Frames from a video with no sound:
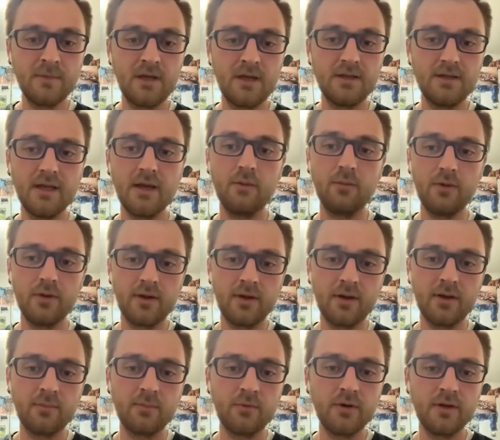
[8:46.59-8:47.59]
yeah, we ended
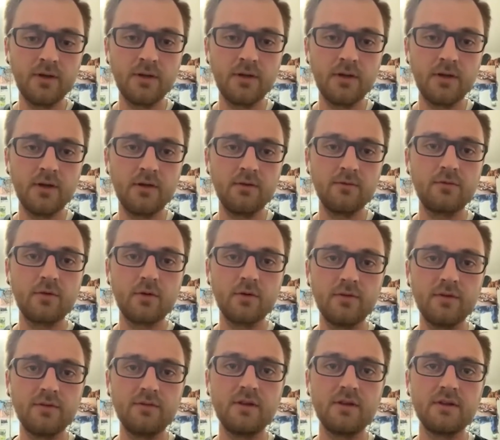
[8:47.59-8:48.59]
up winning the
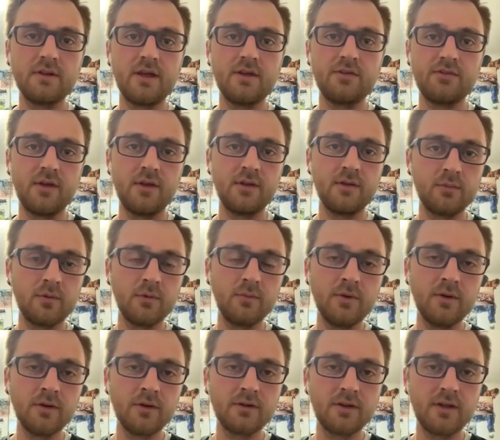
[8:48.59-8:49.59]
450 class and the
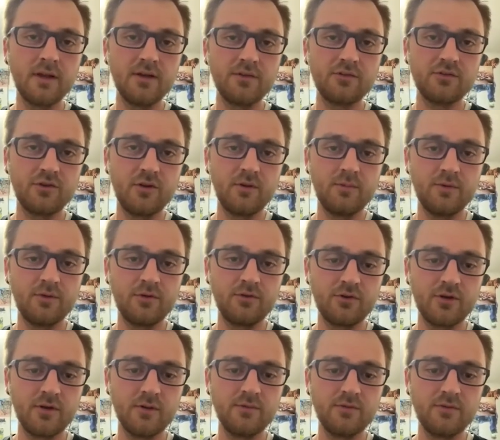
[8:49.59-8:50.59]
premier class
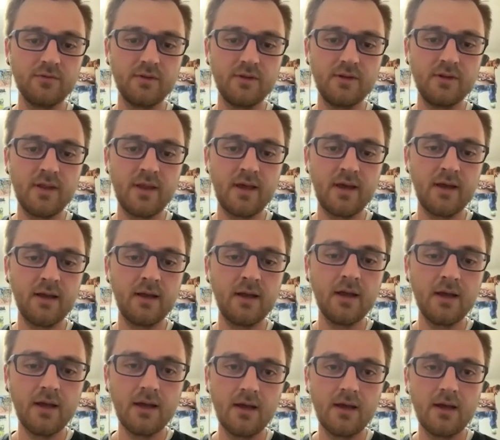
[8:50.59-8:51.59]
championships in that,
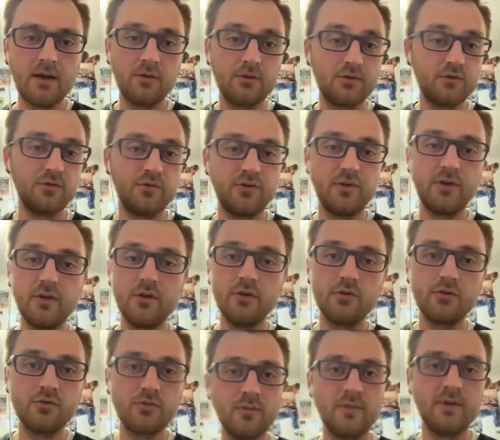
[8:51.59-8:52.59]
which was
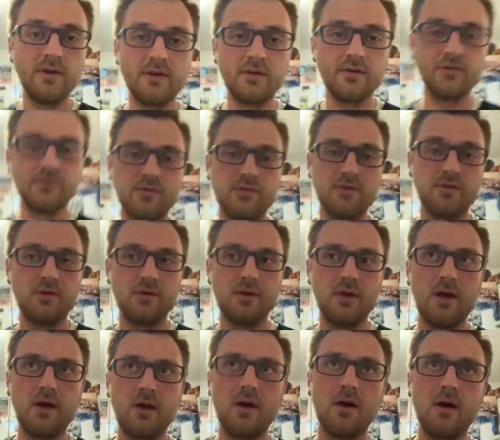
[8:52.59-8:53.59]
huge for me because
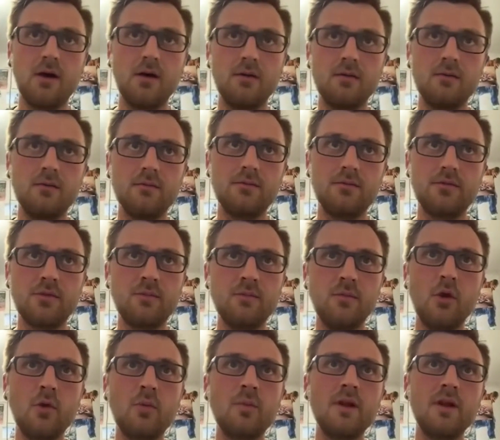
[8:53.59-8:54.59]

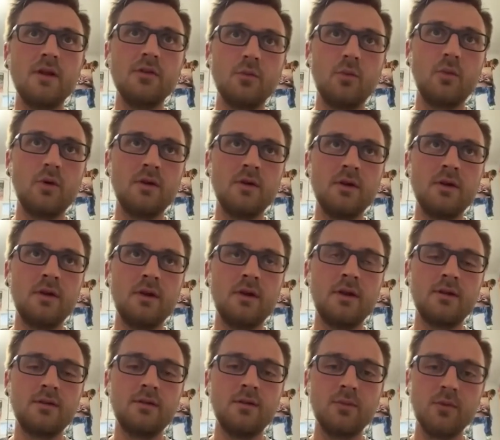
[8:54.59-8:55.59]
nobody has won
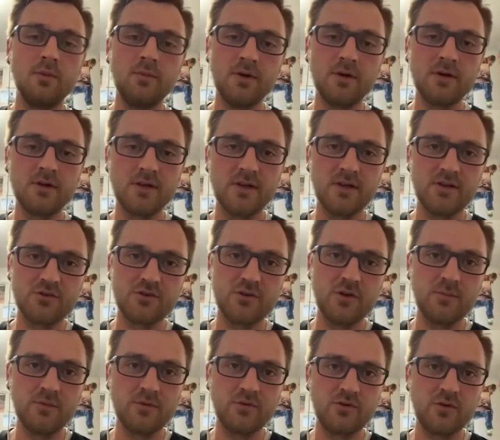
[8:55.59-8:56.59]
the premier class
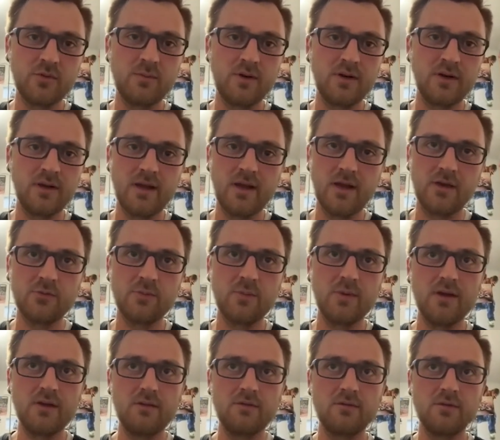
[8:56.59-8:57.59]
championship on a gas
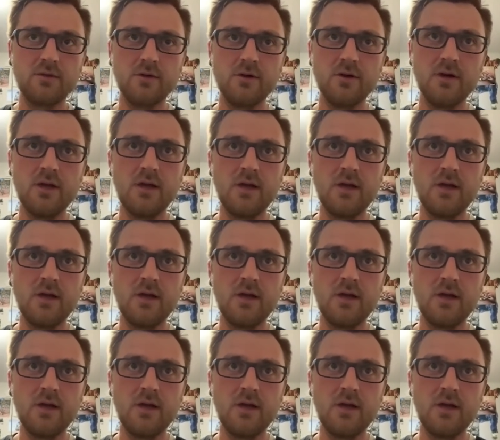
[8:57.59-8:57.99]
bike for,